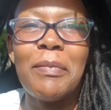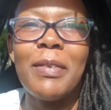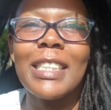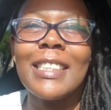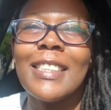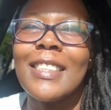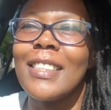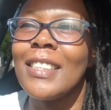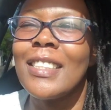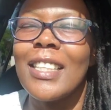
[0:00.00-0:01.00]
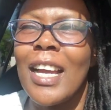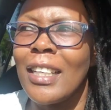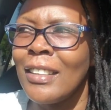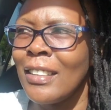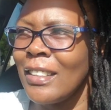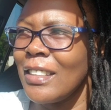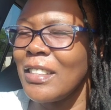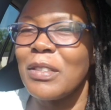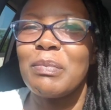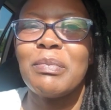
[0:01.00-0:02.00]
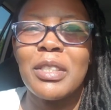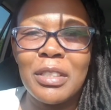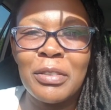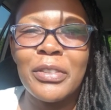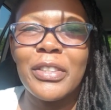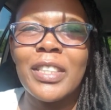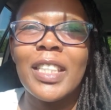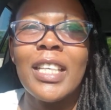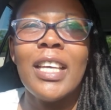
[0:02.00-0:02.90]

but it's nice, it's beautiful.